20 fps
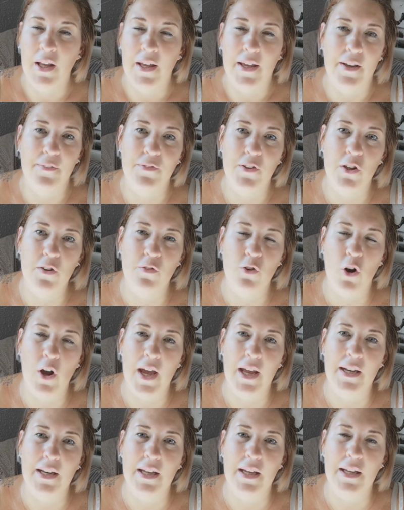If you've got
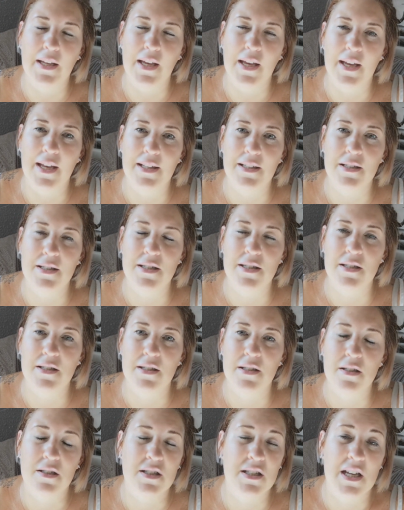any
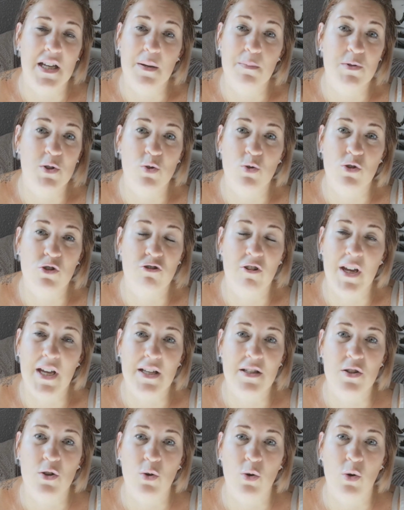hints, tips or
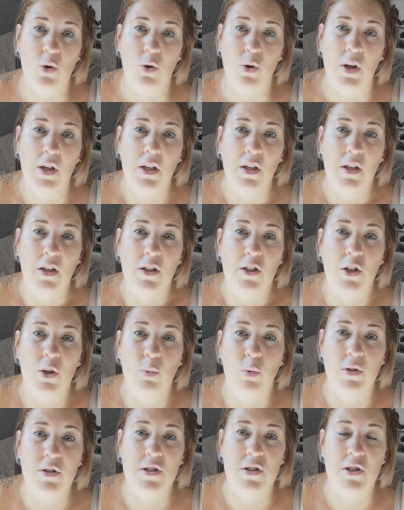tricks or you
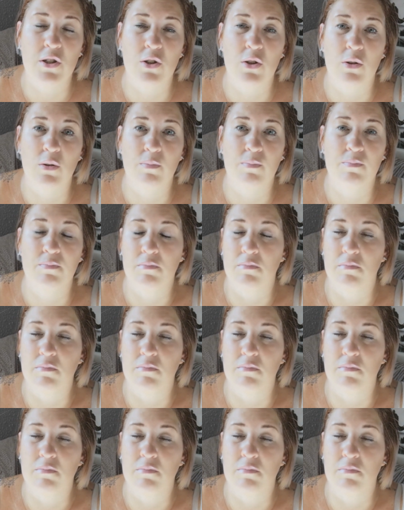want to